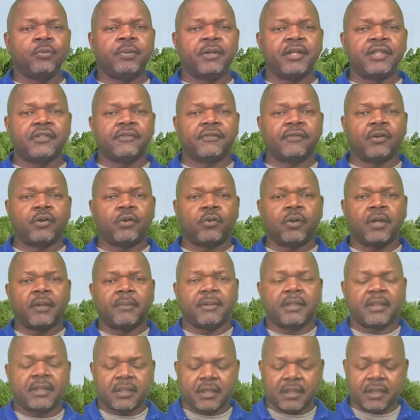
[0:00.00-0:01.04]
piece of
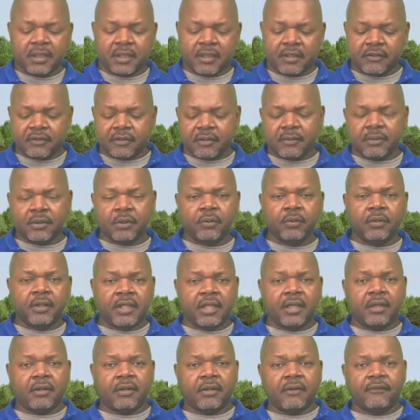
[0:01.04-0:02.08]
equipment. It's a new
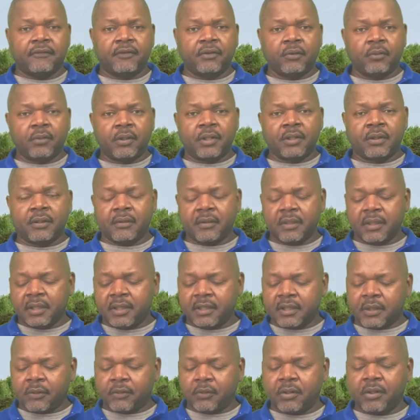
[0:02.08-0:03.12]
gear, if you will,
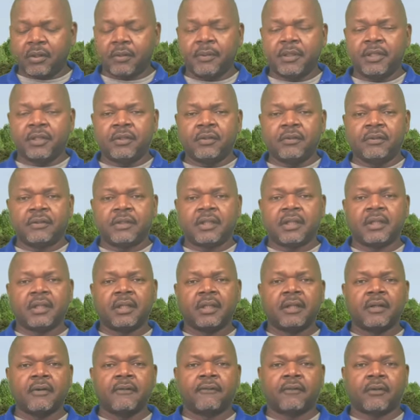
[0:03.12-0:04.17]
that we're going to be using
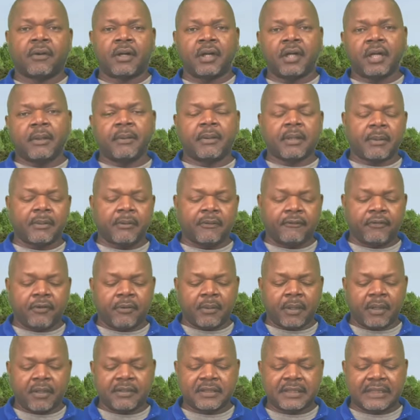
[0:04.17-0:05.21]
for our upcoming
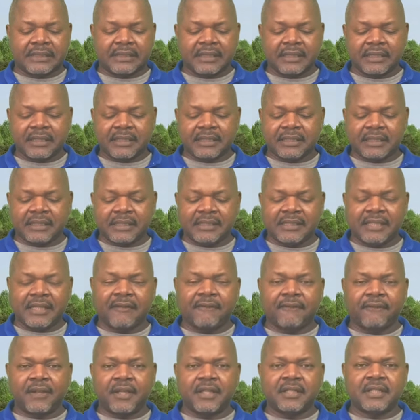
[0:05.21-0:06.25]
football season. This is the
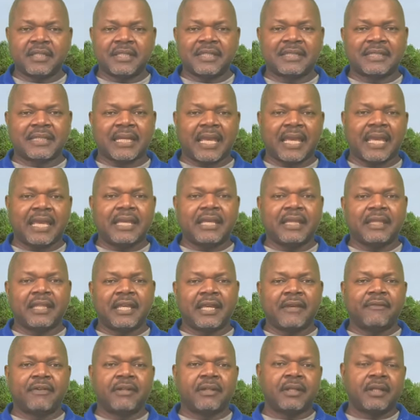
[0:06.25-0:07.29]
Vengeance
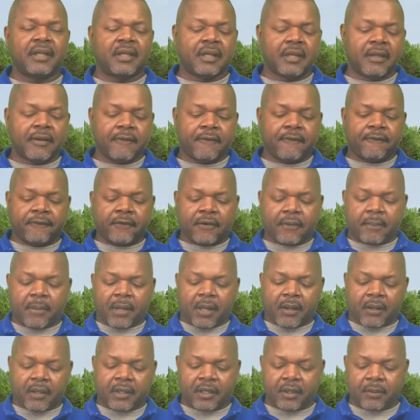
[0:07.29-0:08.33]
A11
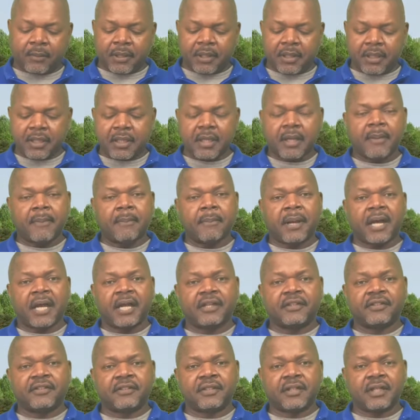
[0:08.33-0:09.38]
football helmet by
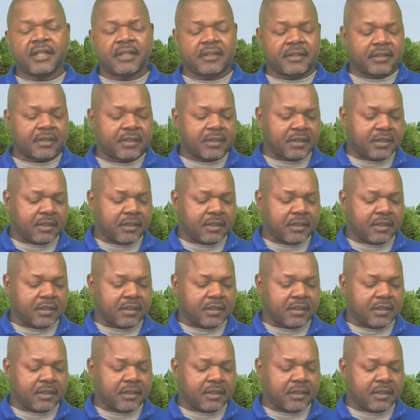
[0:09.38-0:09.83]
SCHUTT.